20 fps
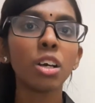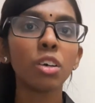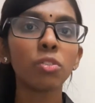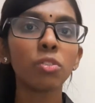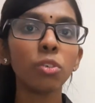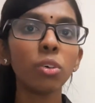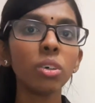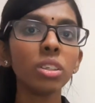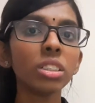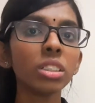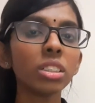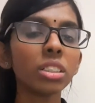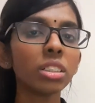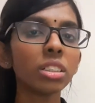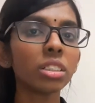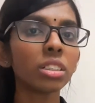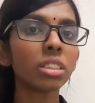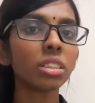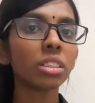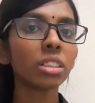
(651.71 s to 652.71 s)
For the
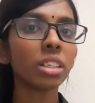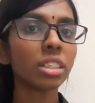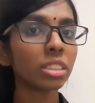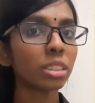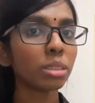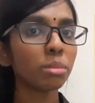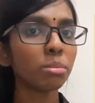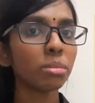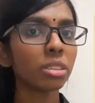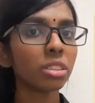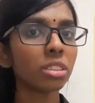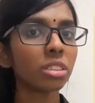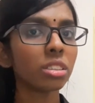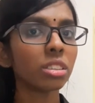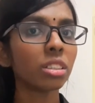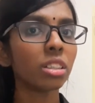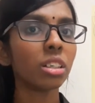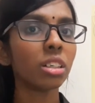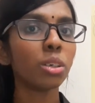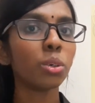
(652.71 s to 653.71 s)
customers
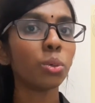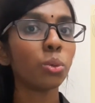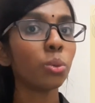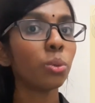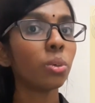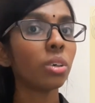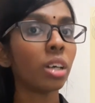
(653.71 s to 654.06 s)
who